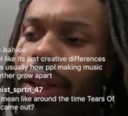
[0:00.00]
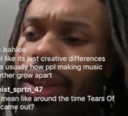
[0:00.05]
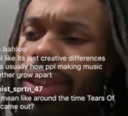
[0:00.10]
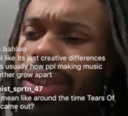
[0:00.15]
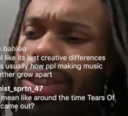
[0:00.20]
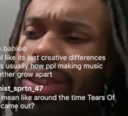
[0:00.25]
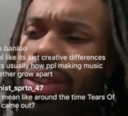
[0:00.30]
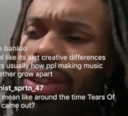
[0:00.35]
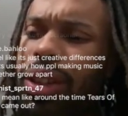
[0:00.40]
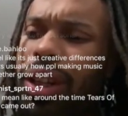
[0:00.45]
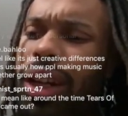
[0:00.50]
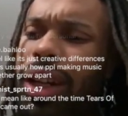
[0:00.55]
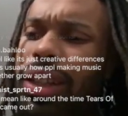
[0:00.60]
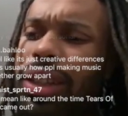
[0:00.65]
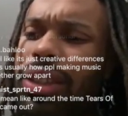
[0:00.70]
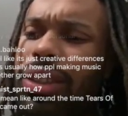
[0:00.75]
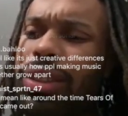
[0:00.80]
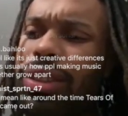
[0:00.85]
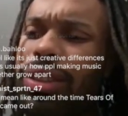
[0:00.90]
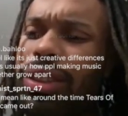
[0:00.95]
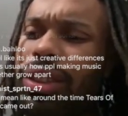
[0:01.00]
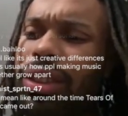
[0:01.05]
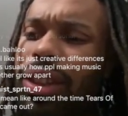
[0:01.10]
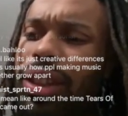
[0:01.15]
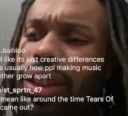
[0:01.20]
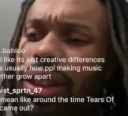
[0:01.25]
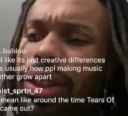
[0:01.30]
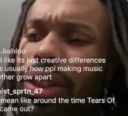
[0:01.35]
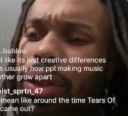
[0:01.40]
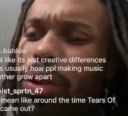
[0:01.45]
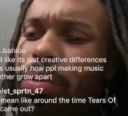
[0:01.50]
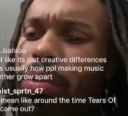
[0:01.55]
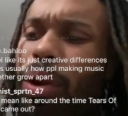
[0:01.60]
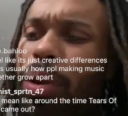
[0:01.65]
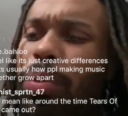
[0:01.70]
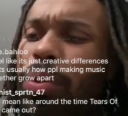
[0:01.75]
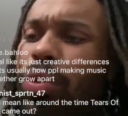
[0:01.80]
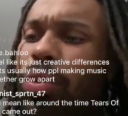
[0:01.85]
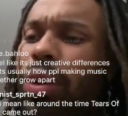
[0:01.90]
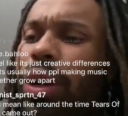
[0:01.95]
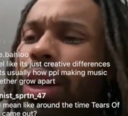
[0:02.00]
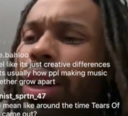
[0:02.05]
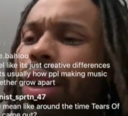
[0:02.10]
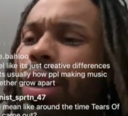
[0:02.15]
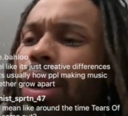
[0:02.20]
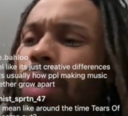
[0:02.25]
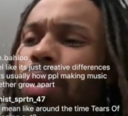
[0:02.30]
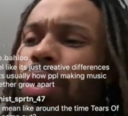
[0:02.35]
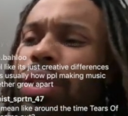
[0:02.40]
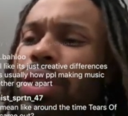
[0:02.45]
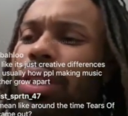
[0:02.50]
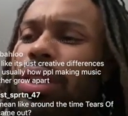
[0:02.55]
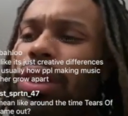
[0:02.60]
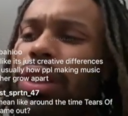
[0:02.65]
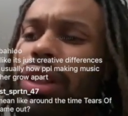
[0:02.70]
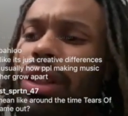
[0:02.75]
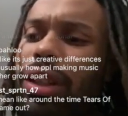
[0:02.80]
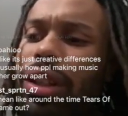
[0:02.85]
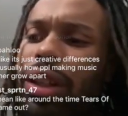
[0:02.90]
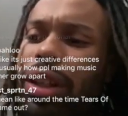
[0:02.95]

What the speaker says: because there were moments where I wasn't,